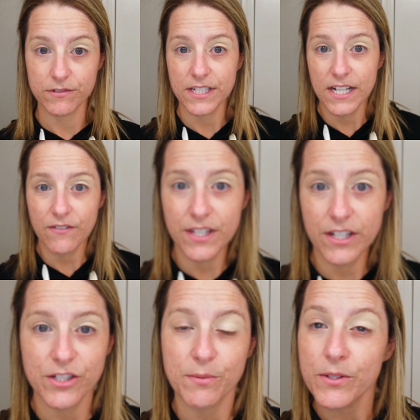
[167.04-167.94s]
did everything
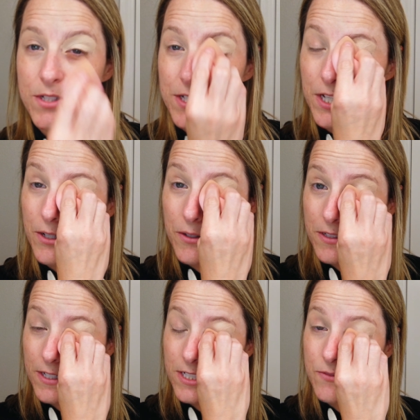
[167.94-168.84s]
you're supposed to do.
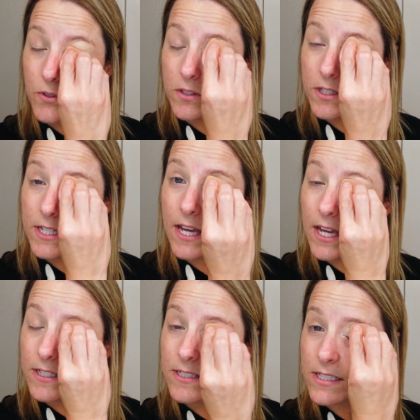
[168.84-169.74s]

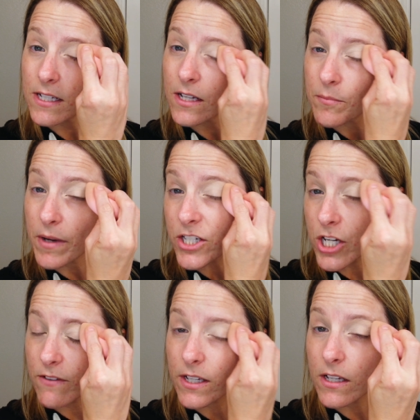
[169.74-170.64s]
Exfoliate by
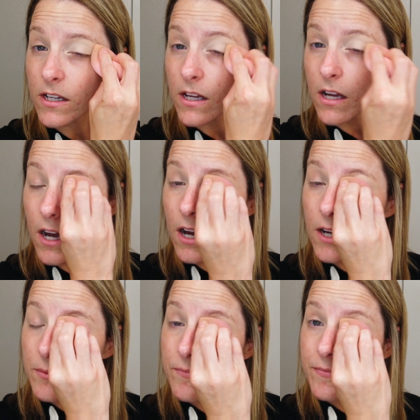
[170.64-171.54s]
shaving.
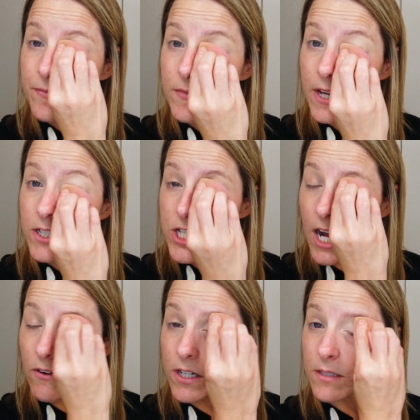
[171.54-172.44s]
I had
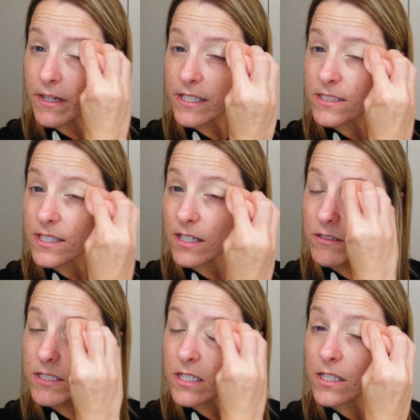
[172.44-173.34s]
showered, my skin
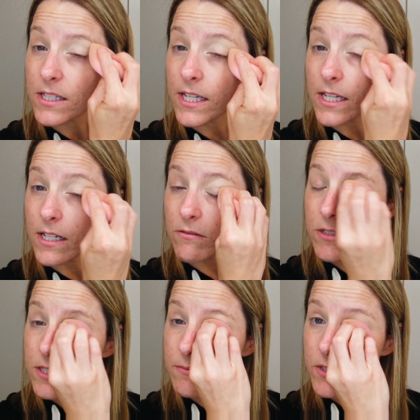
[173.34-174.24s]
was clean, it
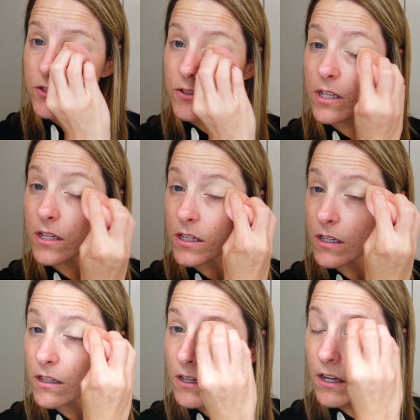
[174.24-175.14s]
was smooth.
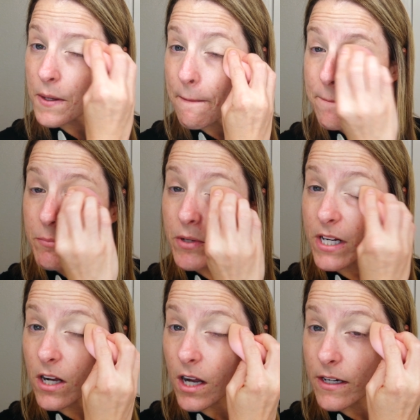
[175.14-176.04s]
Put
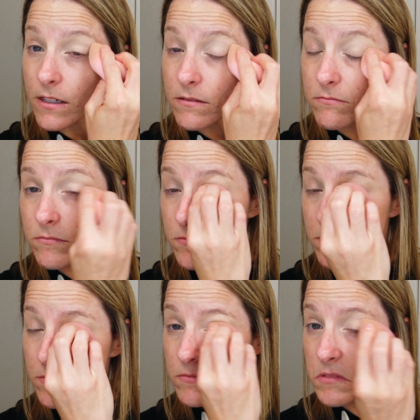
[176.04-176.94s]
it on.
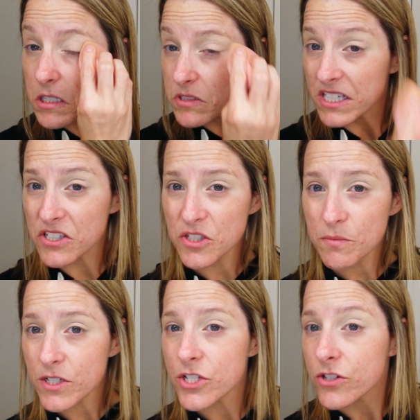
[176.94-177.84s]
It was like
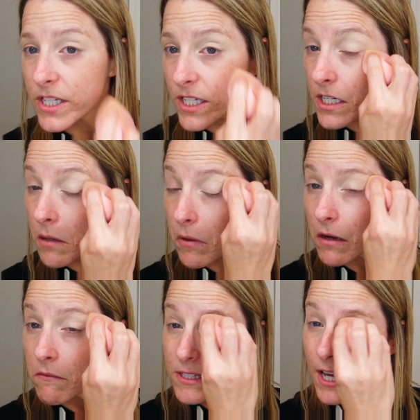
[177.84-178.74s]
super streaky and I'm like,
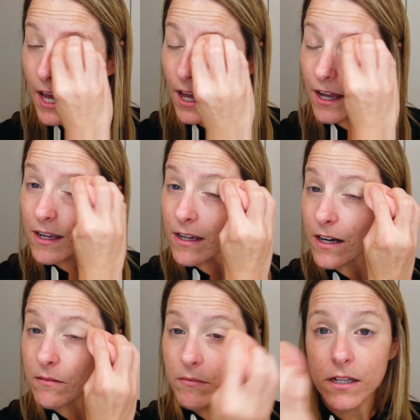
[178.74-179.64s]
what the heck?
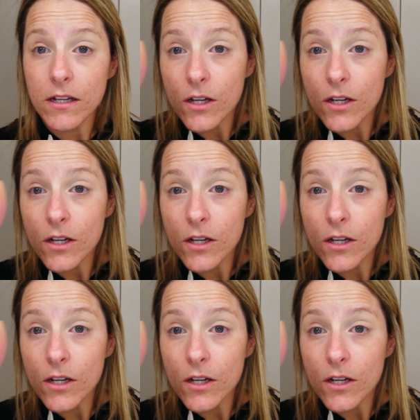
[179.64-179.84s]
And I'm like,